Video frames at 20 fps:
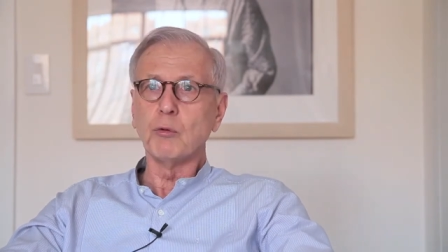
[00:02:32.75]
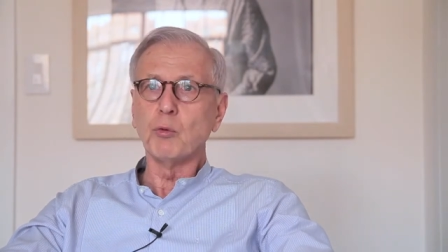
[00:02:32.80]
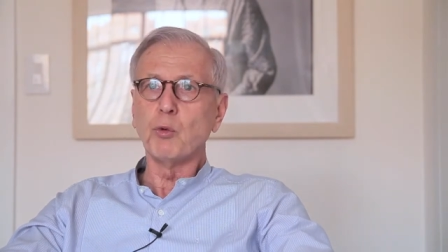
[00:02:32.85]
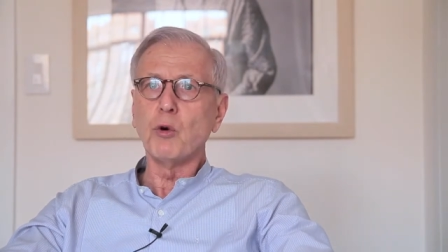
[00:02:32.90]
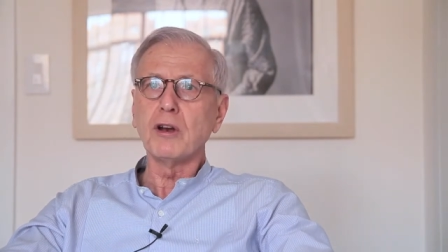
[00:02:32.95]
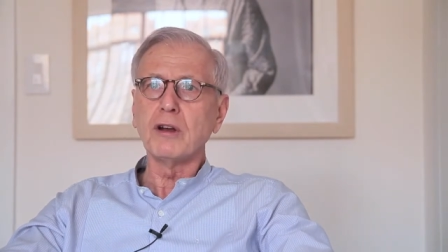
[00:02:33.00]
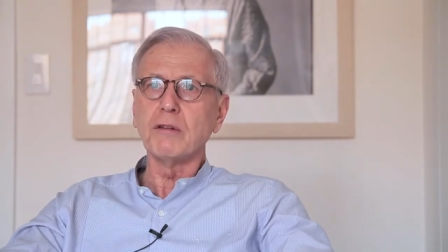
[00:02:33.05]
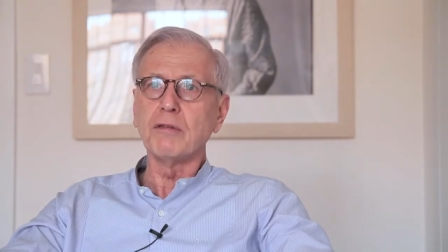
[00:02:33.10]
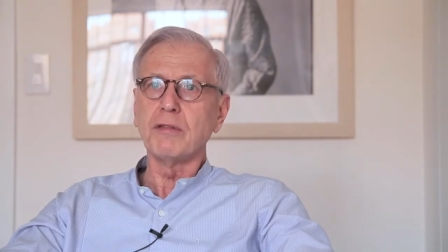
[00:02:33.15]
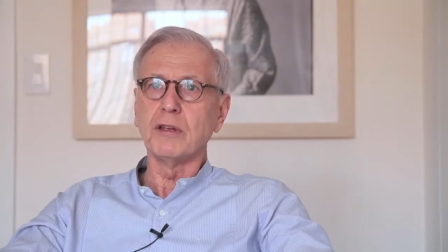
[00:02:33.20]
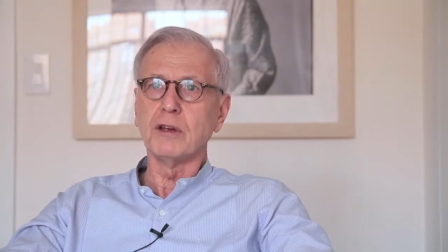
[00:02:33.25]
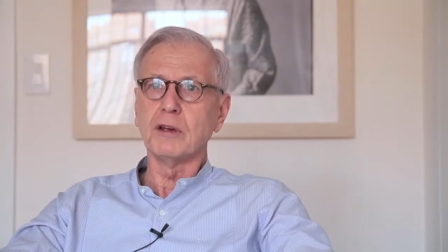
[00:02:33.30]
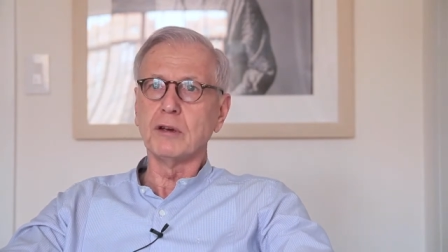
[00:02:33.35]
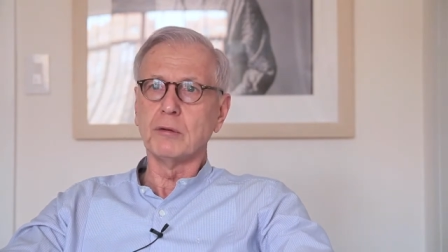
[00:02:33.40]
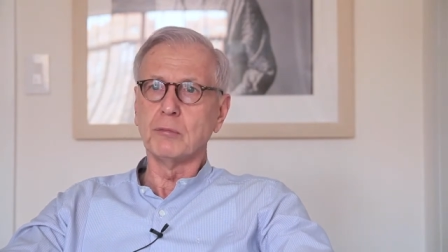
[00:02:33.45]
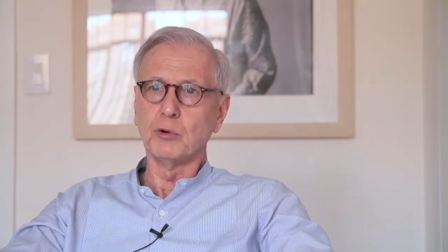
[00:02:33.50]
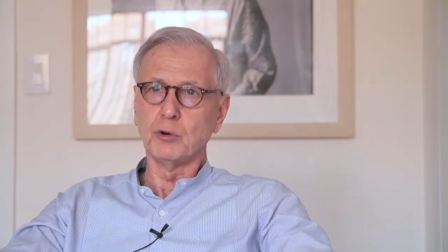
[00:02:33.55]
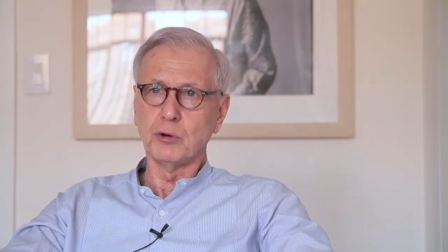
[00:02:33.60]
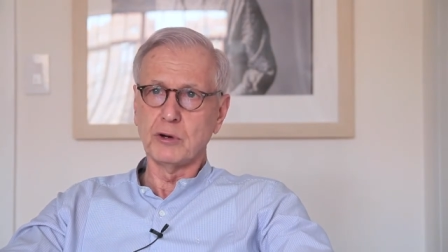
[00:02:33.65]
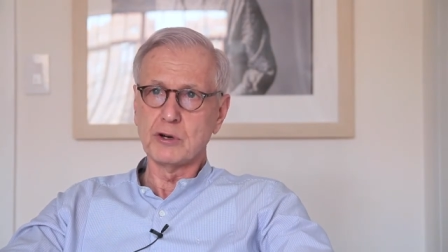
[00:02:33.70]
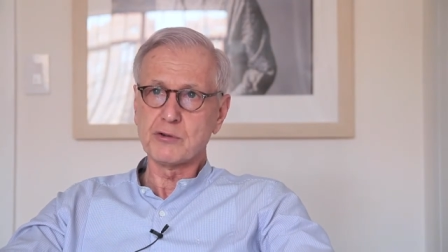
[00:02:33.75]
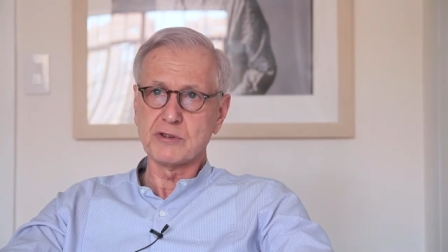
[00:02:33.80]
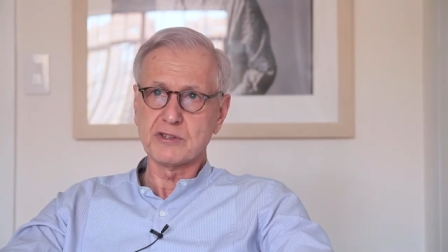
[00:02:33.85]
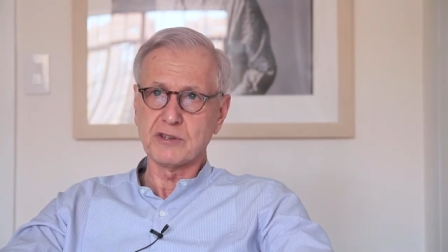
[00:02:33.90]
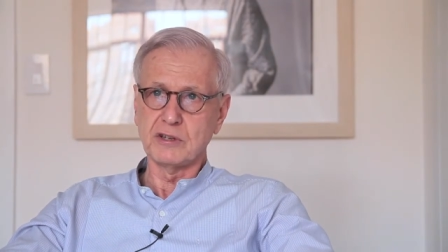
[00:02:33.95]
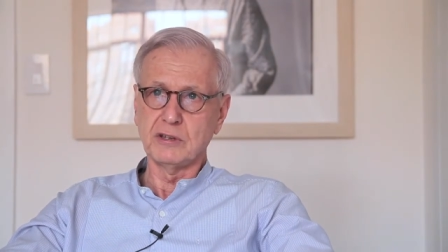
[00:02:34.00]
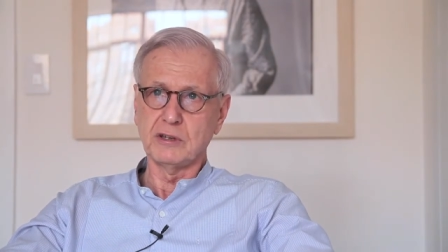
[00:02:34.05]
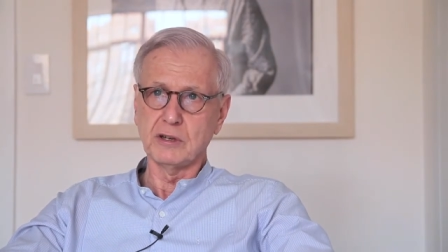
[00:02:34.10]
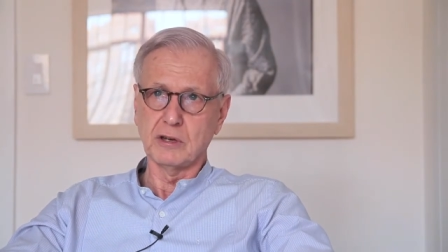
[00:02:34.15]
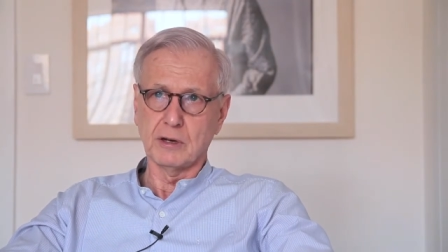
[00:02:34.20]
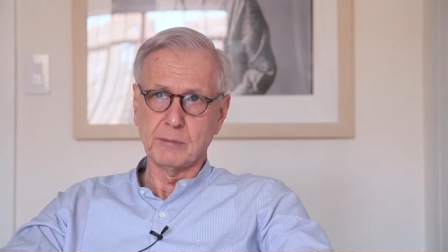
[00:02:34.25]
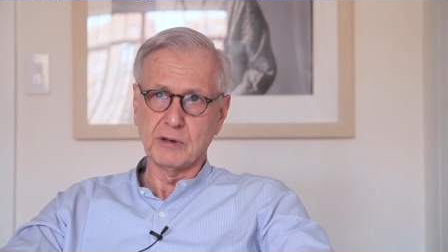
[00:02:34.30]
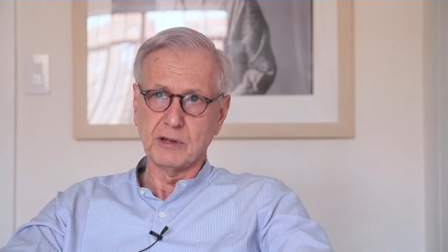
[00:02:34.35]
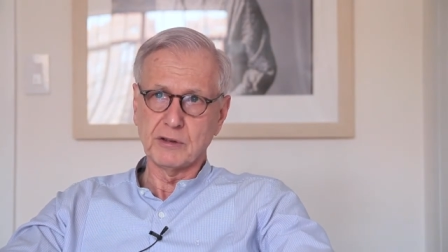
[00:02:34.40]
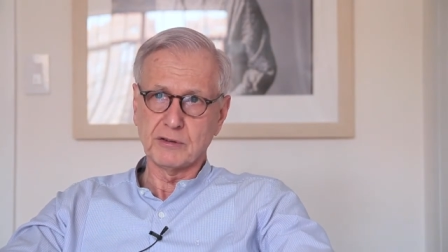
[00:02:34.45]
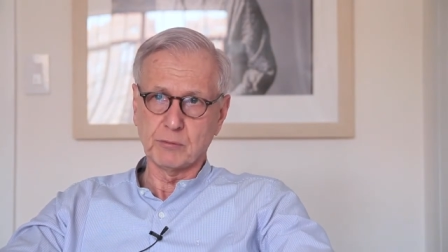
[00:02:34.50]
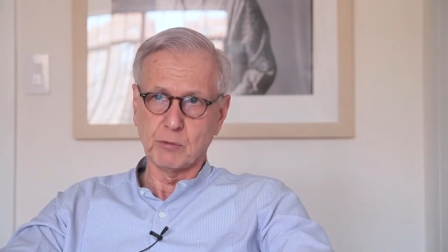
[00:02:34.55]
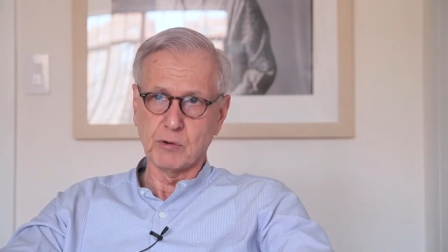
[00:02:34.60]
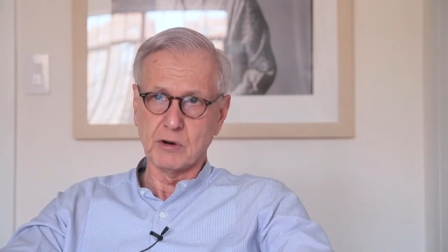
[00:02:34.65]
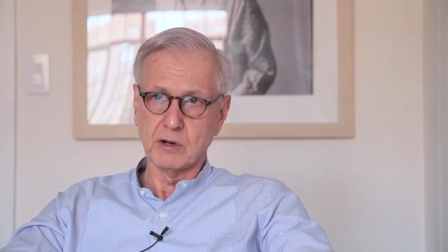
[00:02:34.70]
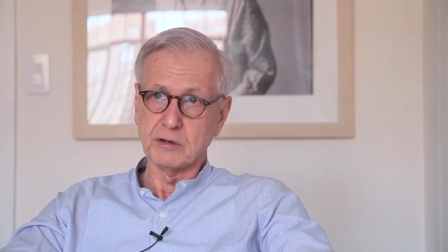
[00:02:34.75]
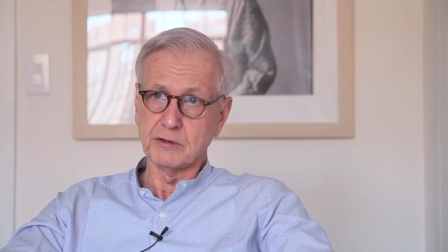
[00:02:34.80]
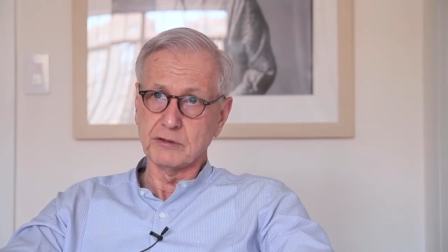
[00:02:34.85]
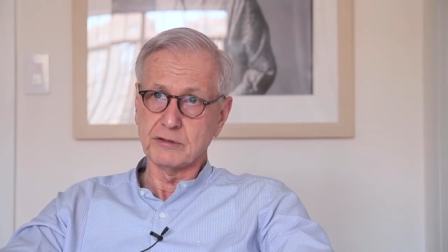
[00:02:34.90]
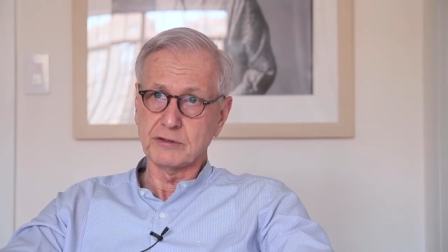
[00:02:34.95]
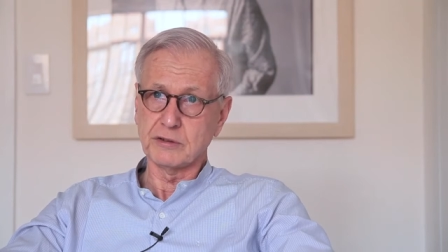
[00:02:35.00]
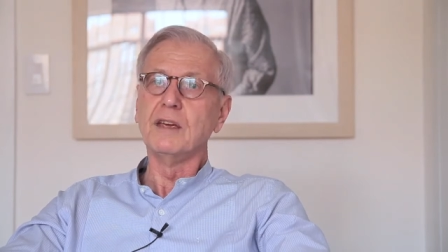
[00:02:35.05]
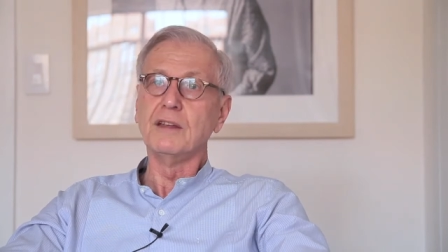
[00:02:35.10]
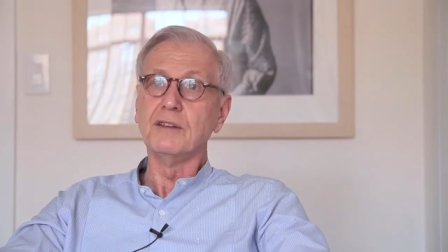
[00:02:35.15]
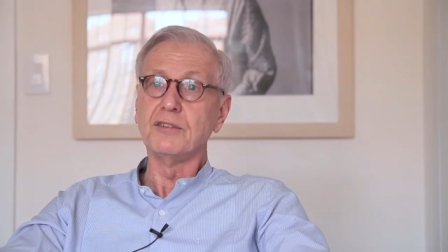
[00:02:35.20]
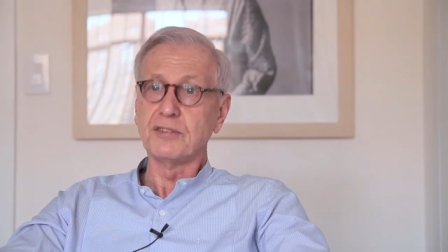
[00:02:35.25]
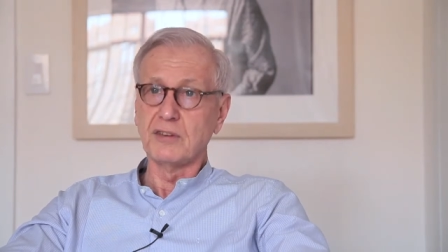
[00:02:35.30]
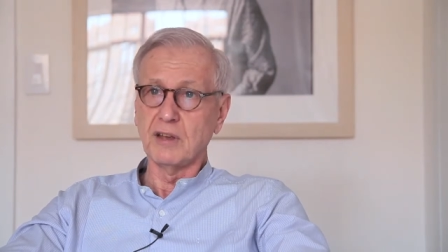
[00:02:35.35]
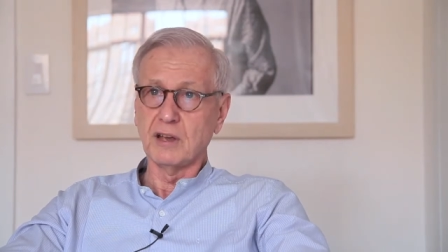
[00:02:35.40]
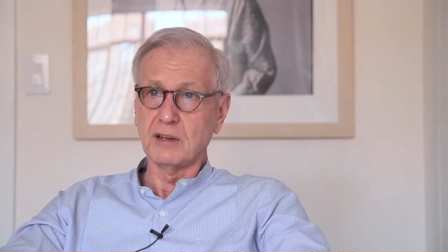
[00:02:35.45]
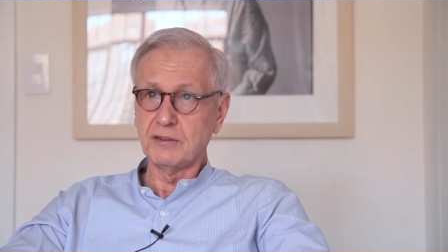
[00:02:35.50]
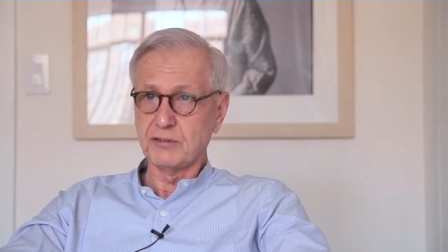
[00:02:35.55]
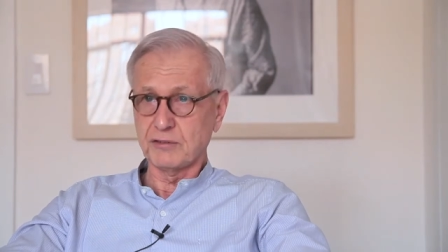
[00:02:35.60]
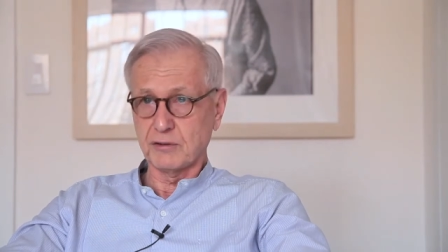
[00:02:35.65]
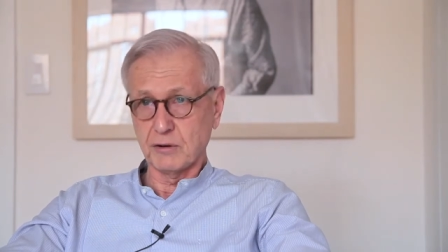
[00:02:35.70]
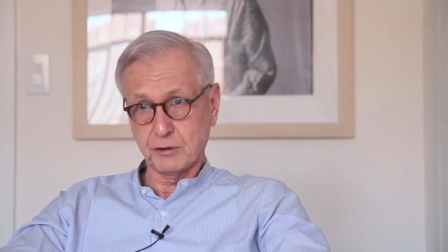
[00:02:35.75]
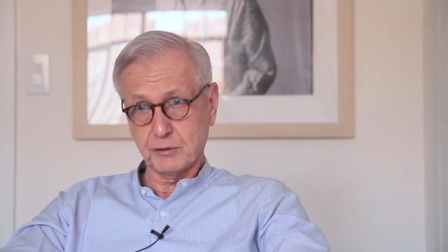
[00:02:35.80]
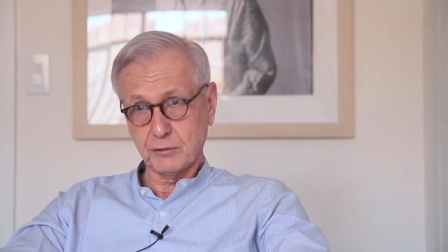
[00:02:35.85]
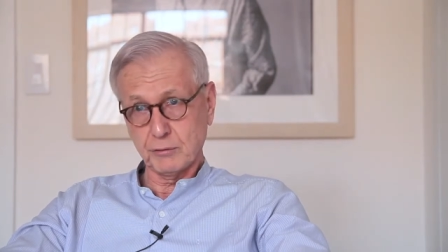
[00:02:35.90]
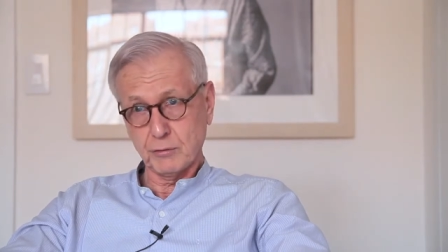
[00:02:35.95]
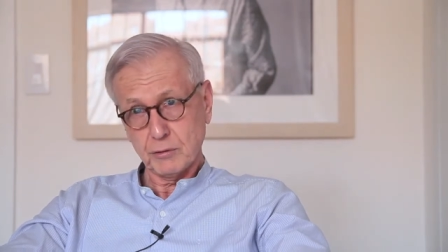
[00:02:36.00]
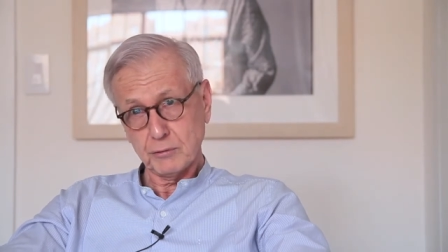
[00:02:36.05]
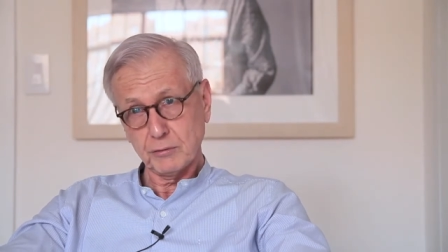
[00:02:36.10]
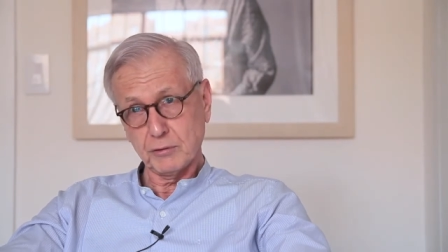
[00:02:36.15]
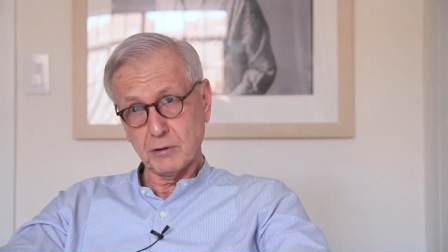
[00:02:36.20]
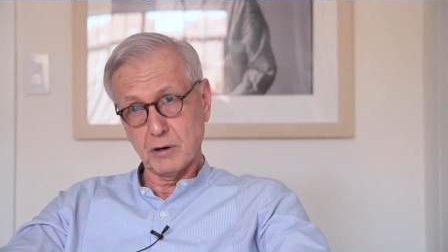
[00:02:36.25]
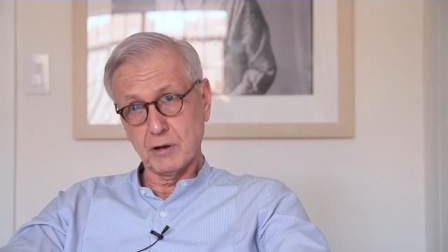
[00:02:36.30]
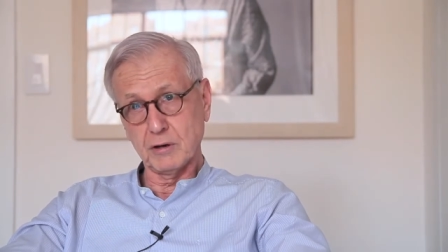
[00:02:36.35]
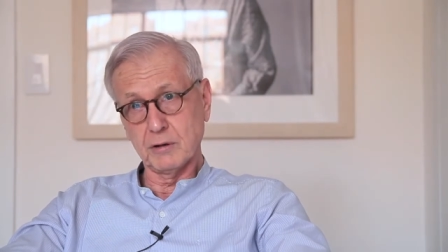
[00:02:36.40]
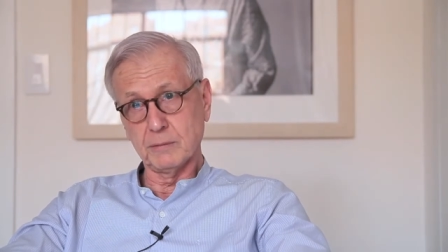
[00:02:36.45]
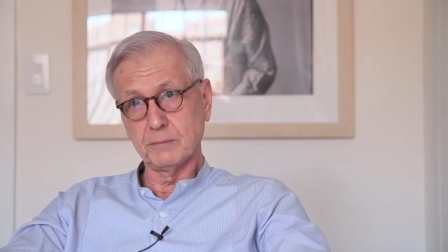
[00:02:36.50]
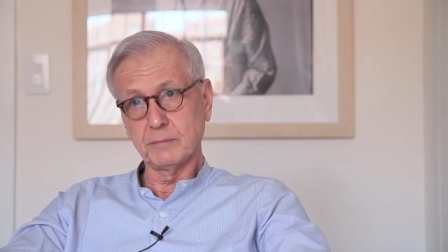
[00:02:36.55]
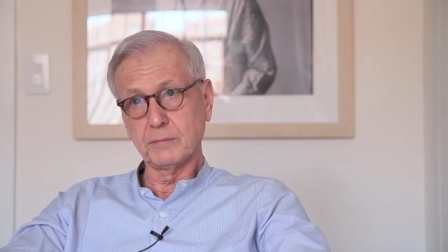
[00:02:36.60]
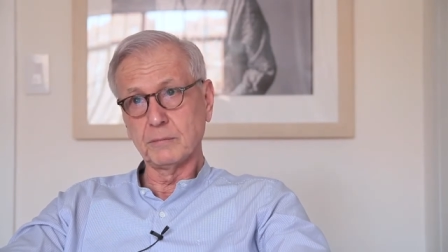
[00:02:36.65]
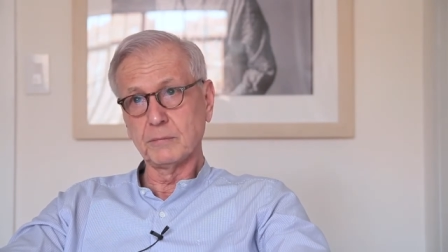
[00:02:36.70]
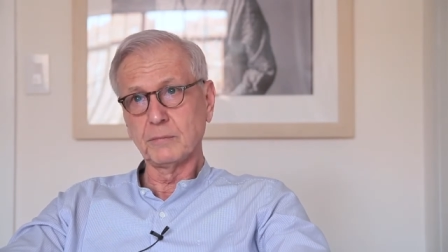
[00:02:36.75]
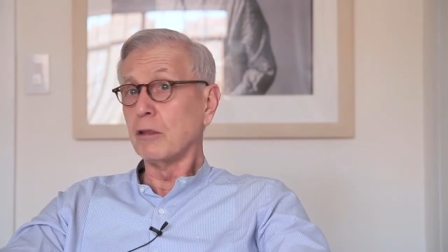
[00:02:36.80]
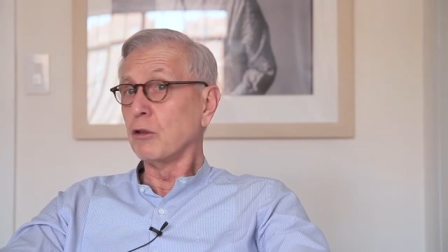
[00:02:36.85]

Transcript: One of the more interesting comments was, instead, start your own column.